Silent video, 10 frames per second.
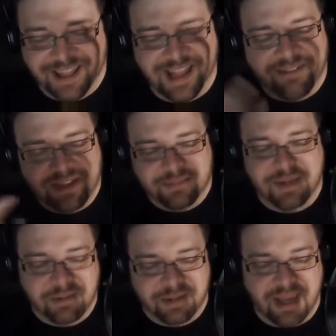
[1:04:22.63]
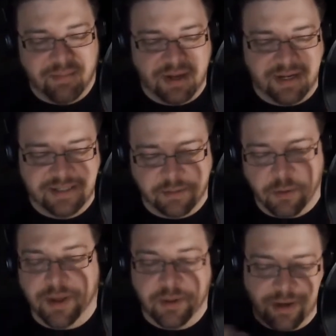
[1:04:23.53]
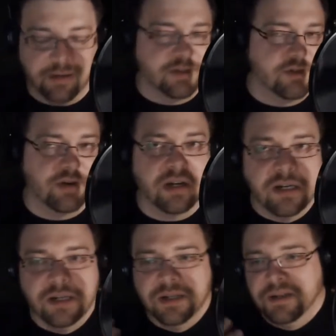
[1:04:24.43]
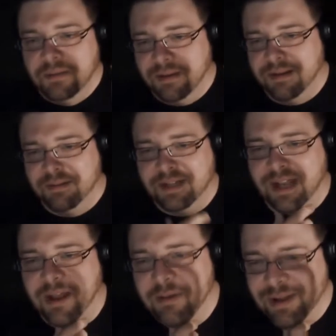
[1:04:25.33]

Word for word: they have this meeting with Emma, and he's like, "Oh, by the way, I was the traitor." Uh,